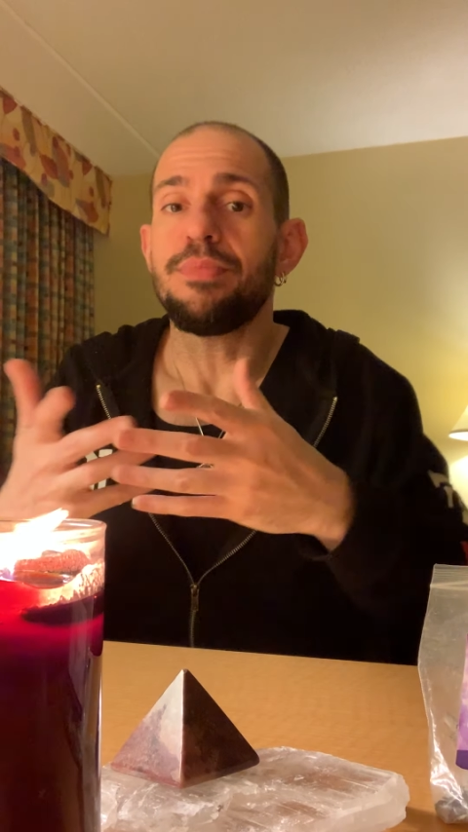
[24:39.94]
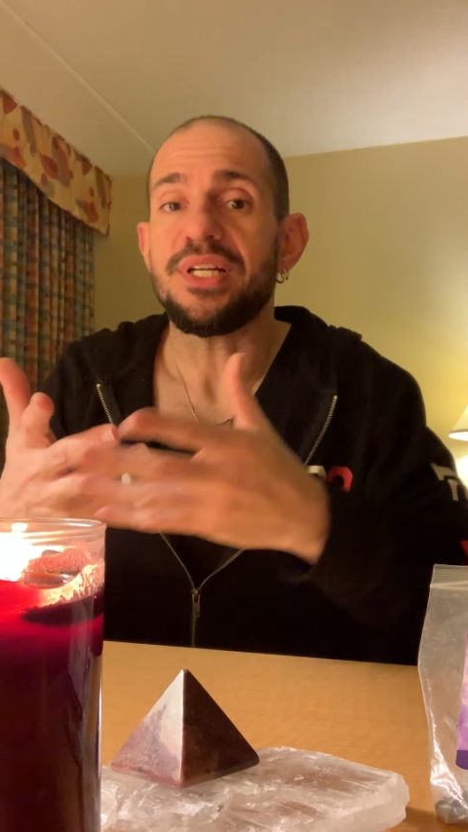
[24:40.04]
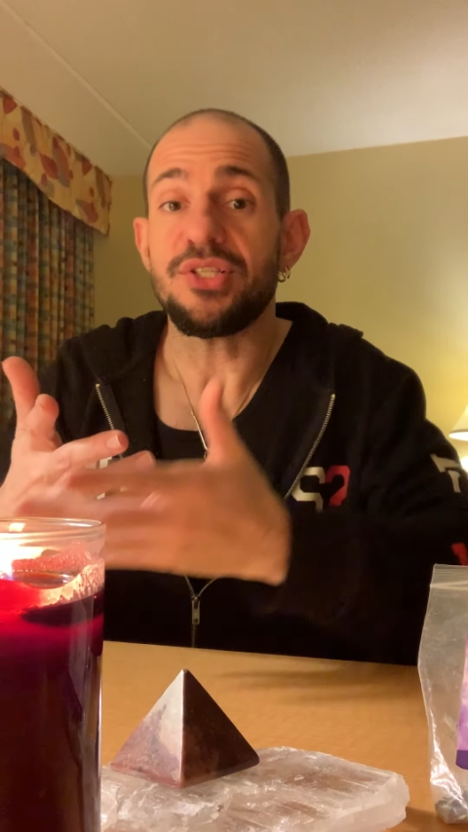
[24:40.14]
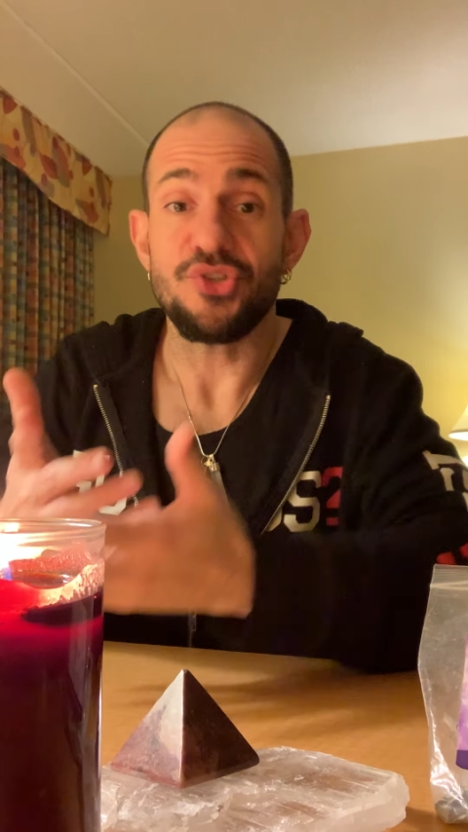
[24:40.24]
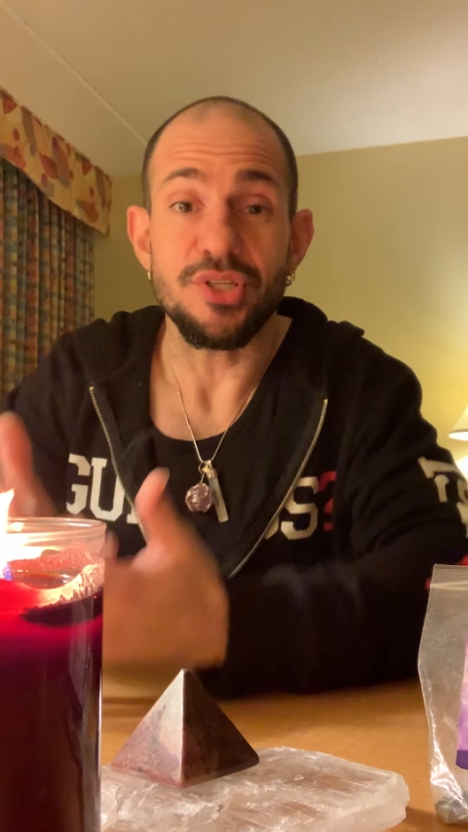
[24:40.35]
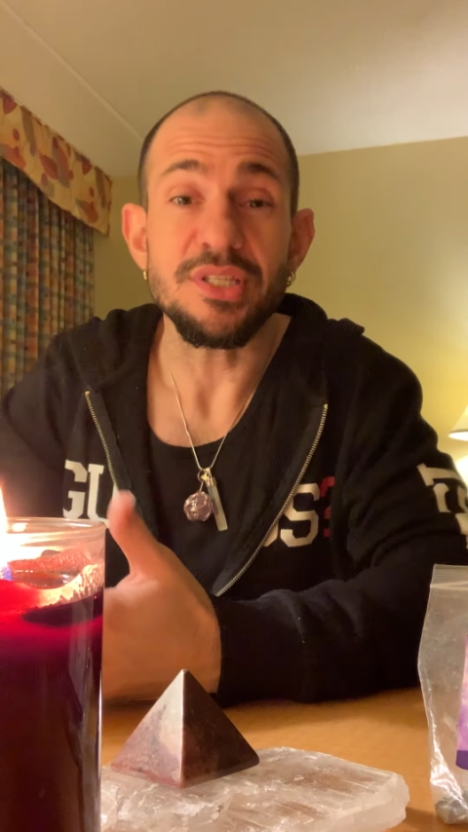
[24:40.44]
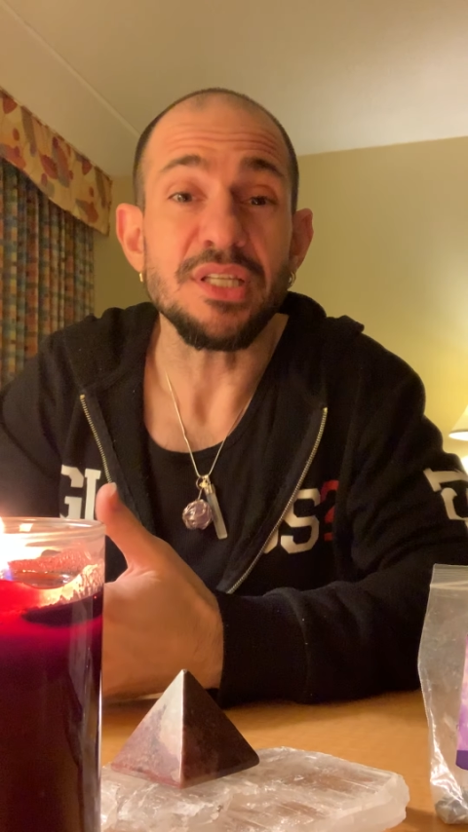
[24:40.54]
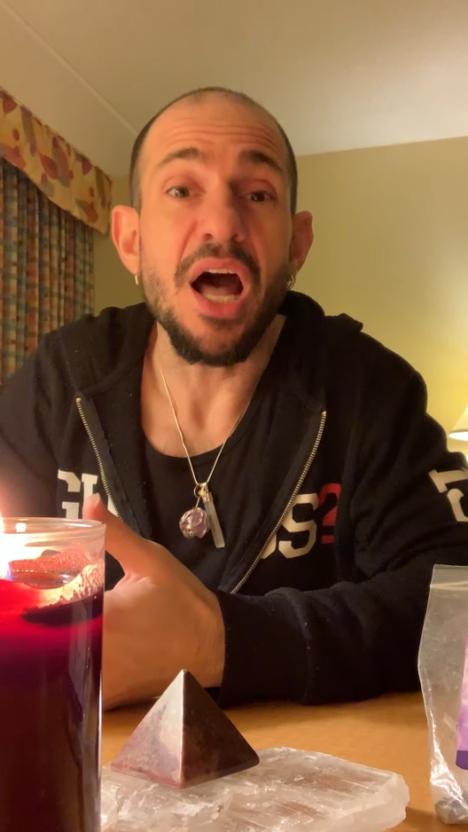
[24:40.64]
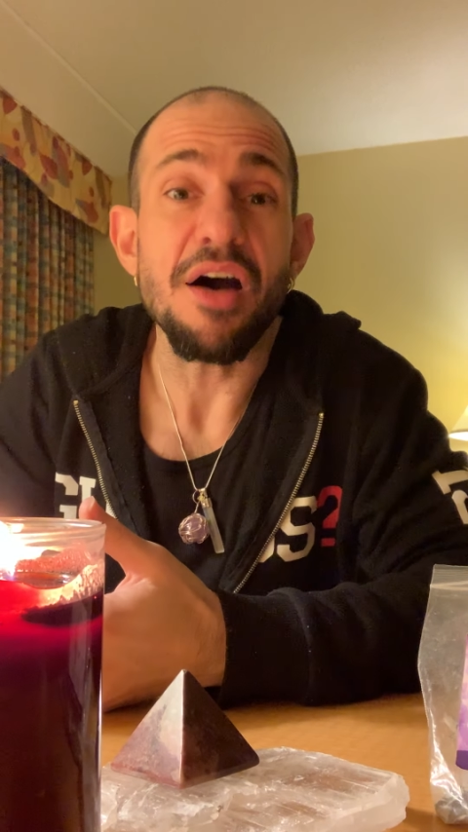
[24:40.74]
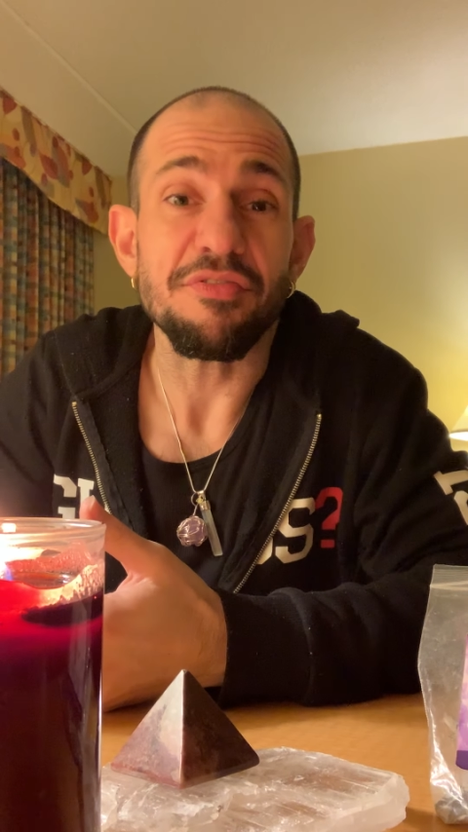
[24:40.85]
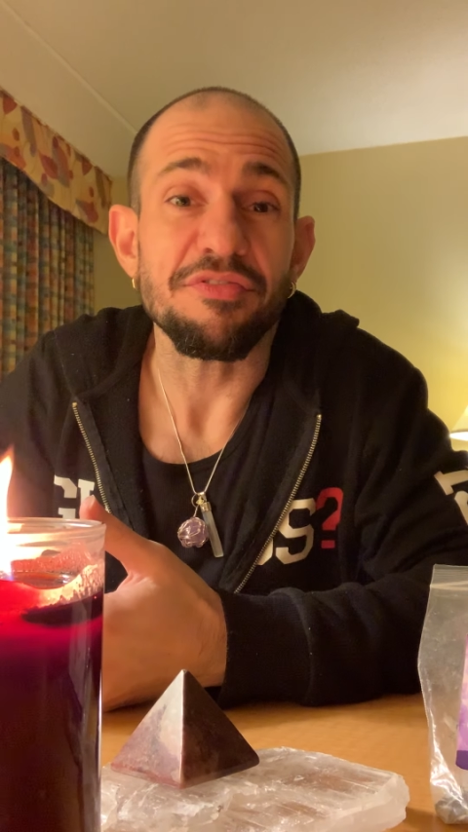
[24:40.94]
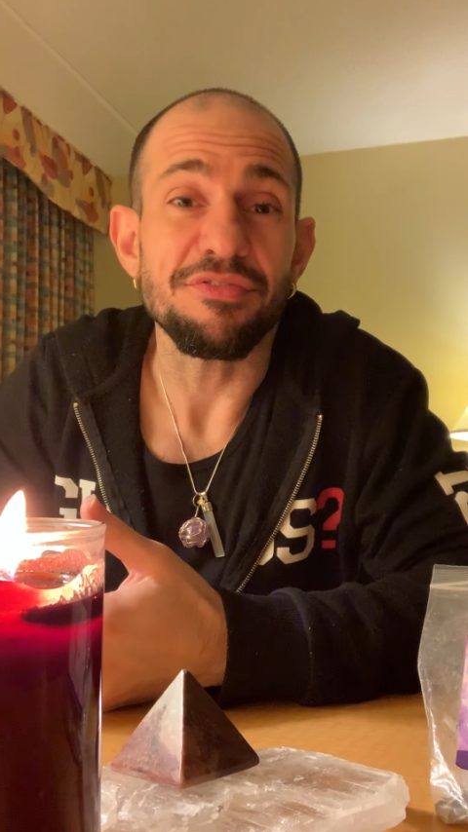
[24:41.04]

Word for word: but it's just stuff.